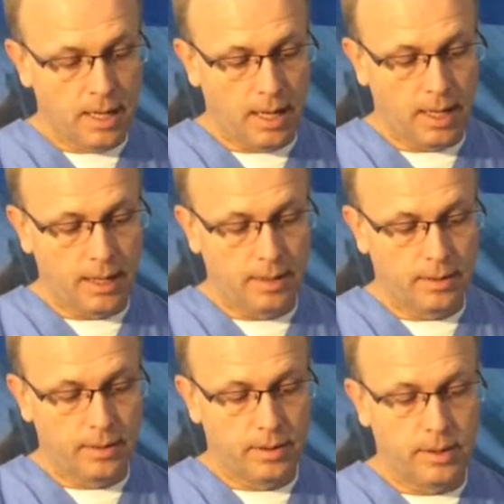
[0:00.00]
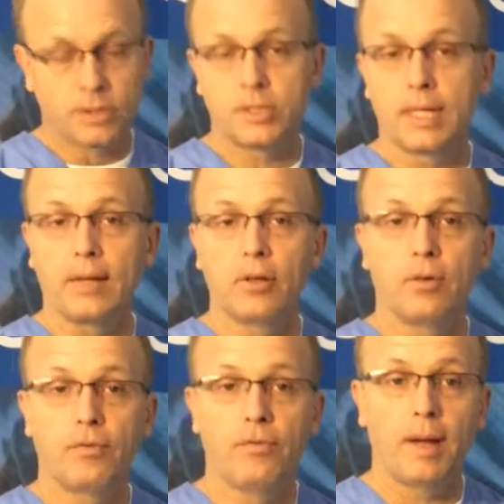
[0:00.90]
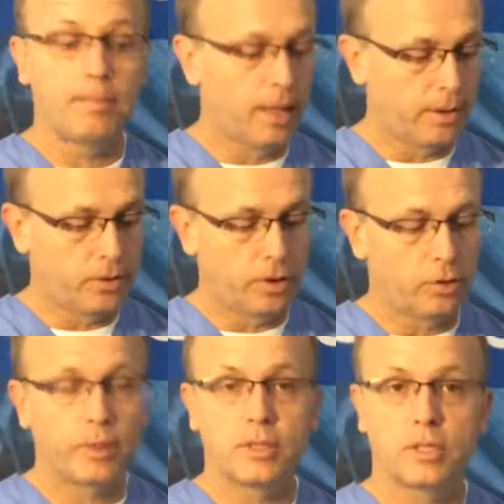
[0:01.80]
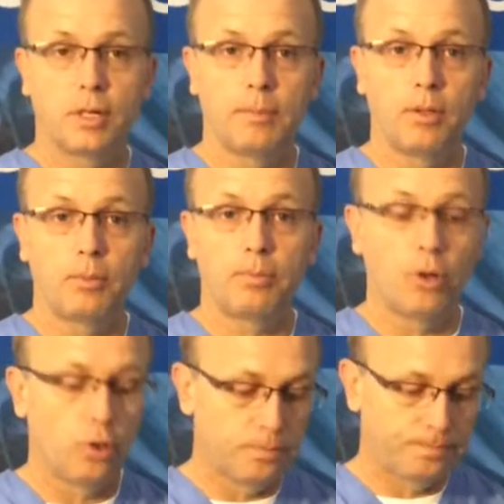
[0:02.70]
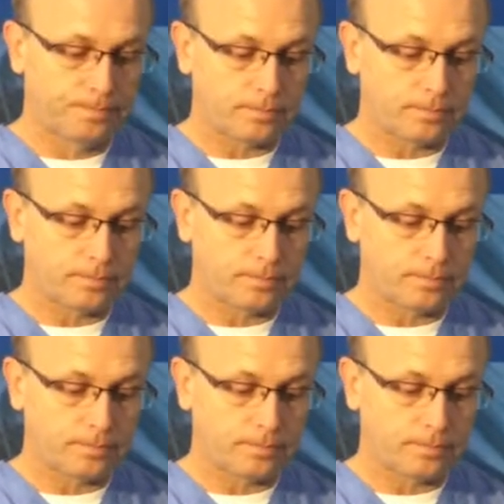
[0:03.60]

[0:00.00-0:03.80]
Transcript: the standard 5 by 33 centimeter probe